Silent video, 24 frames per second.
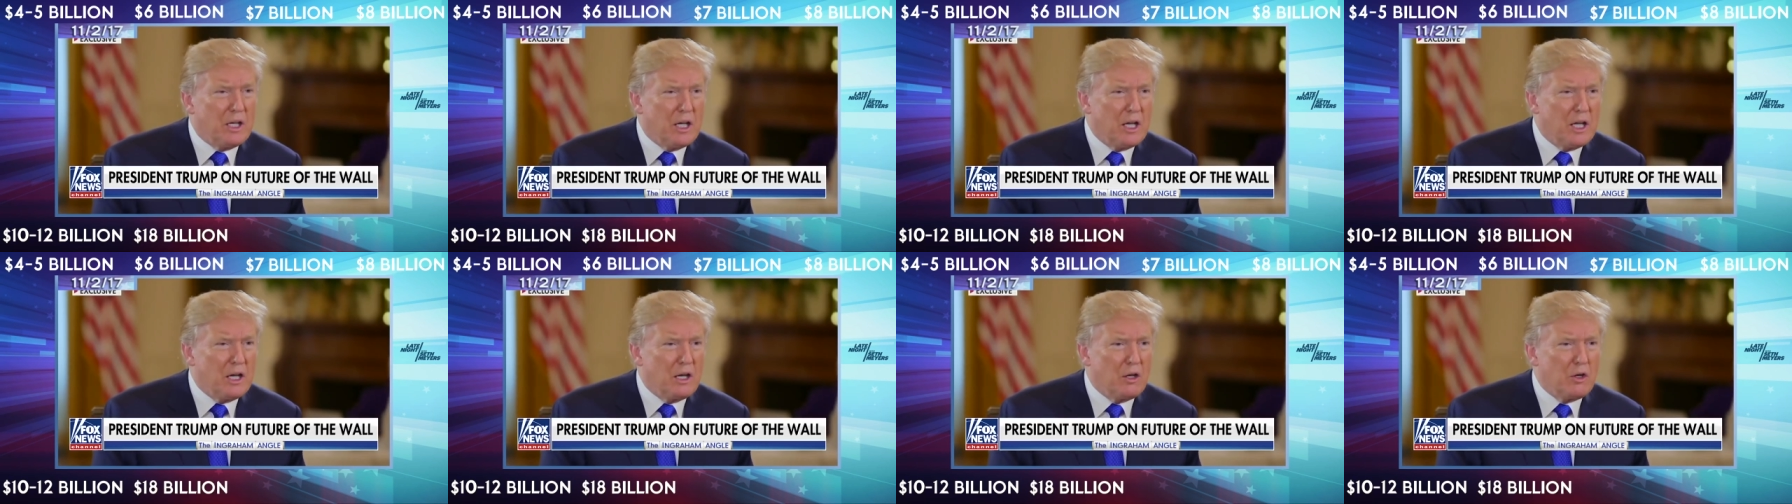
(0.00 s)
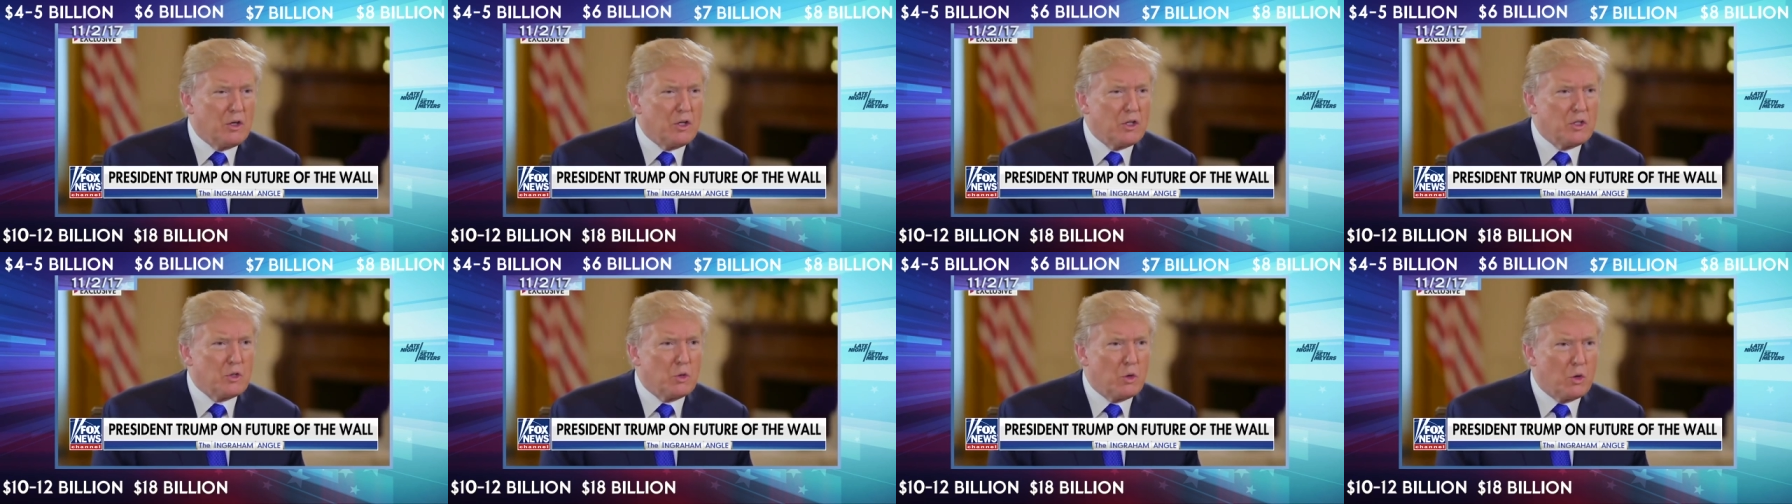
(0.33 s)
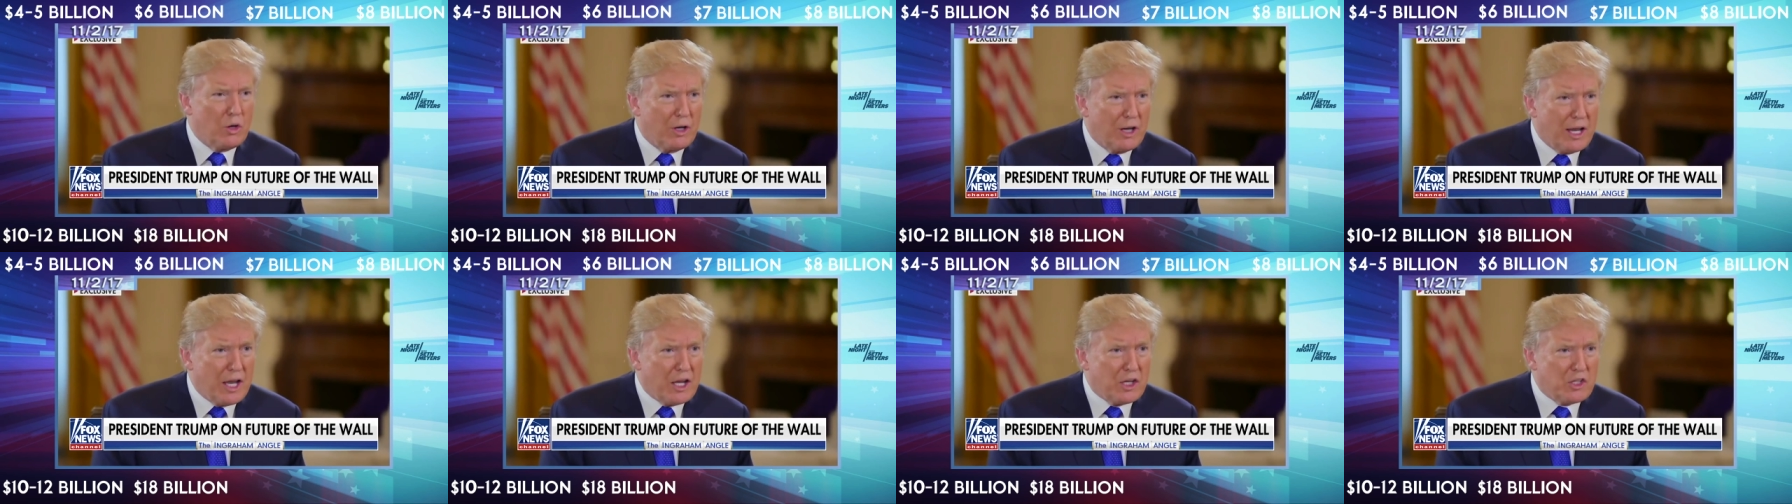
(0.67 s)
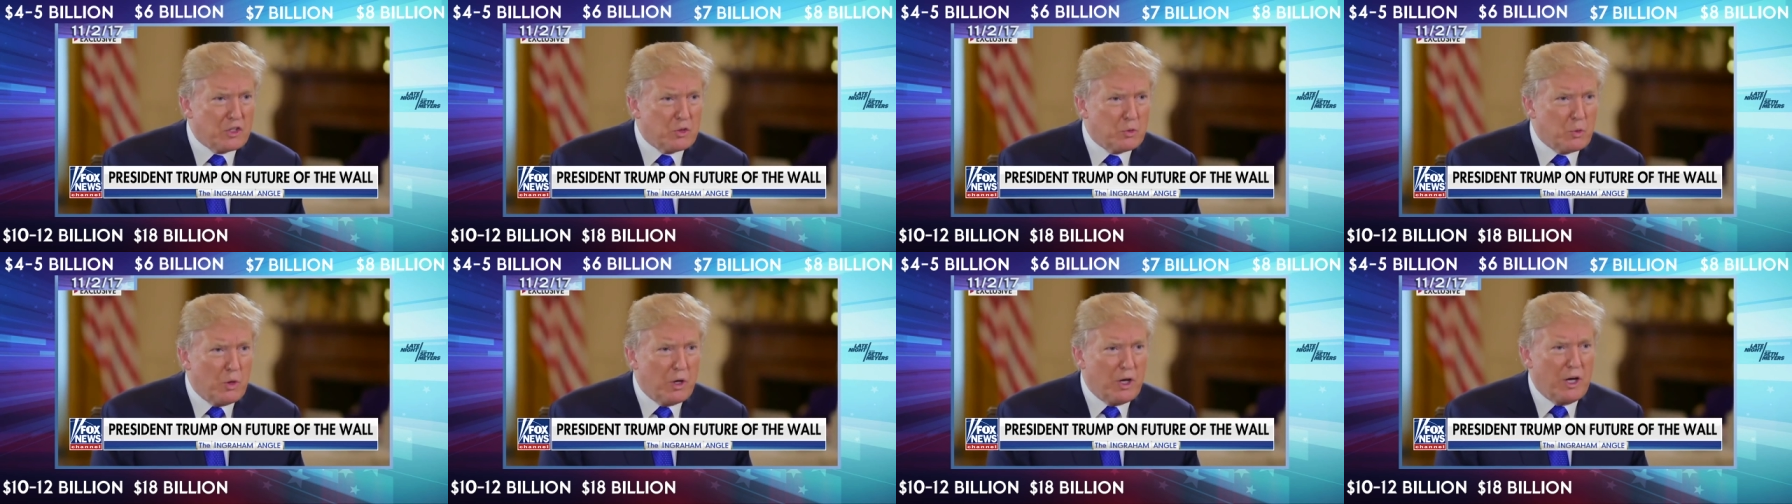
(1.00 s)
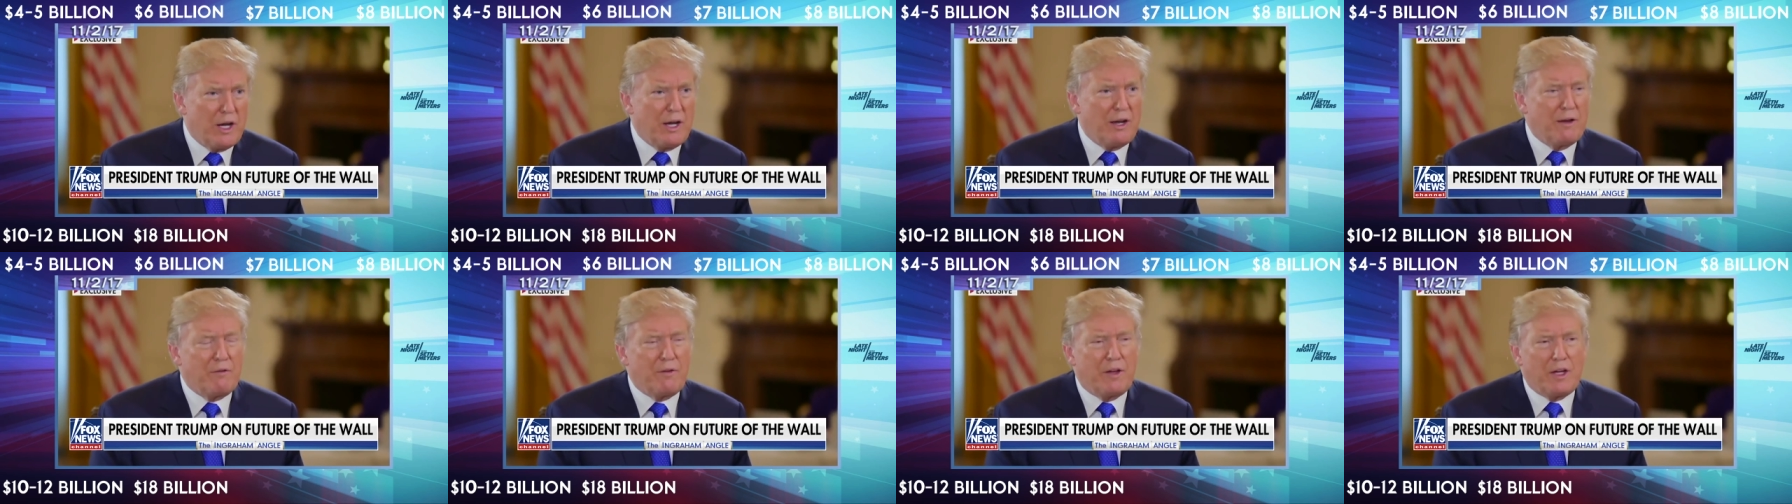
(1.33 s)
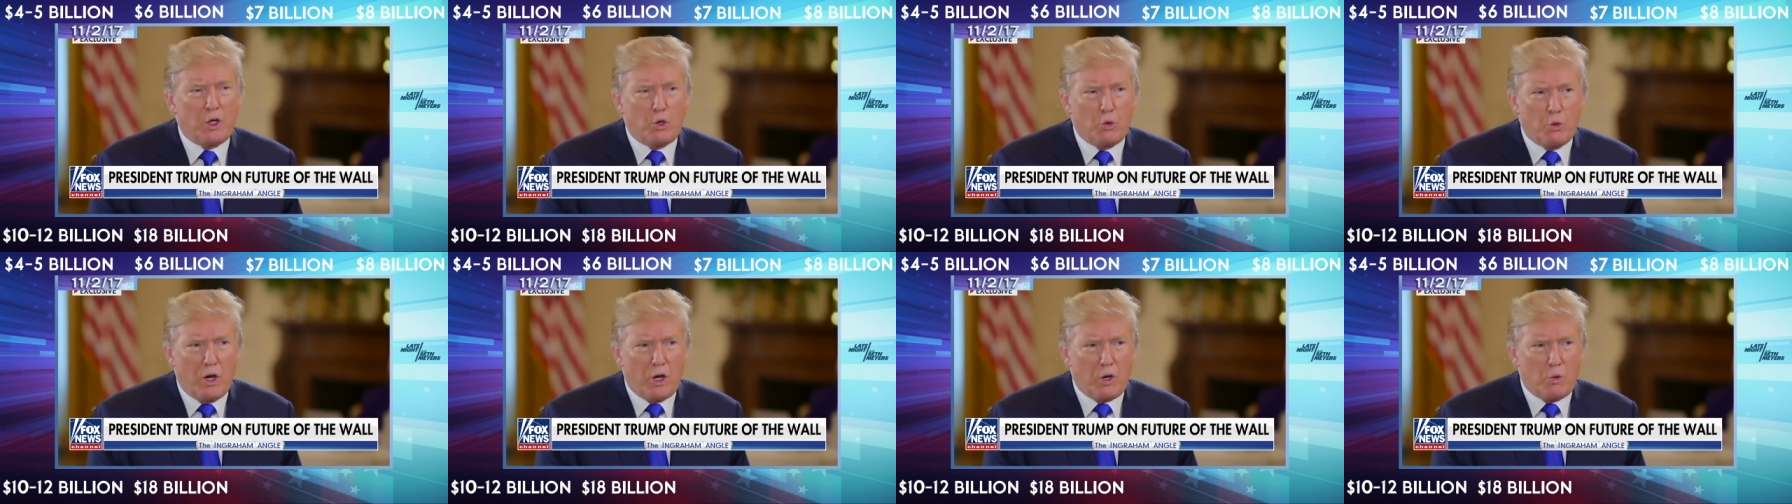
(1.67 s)
or less, we're going to have a
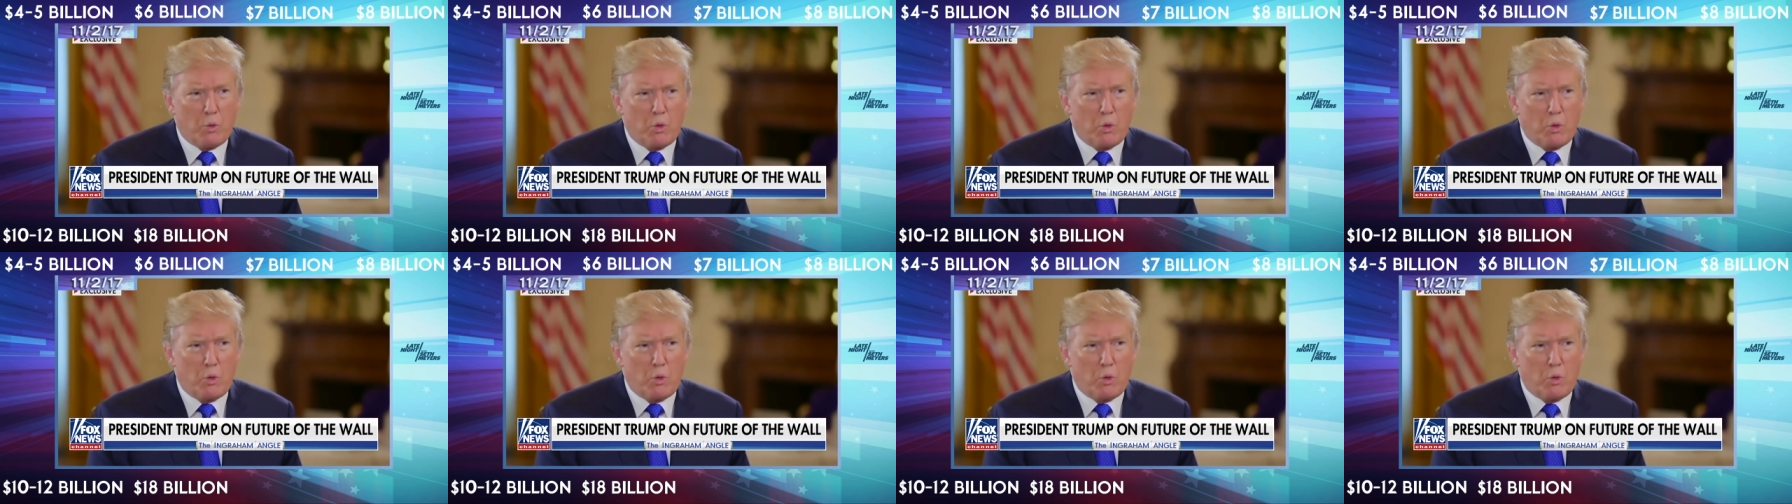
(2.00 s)
great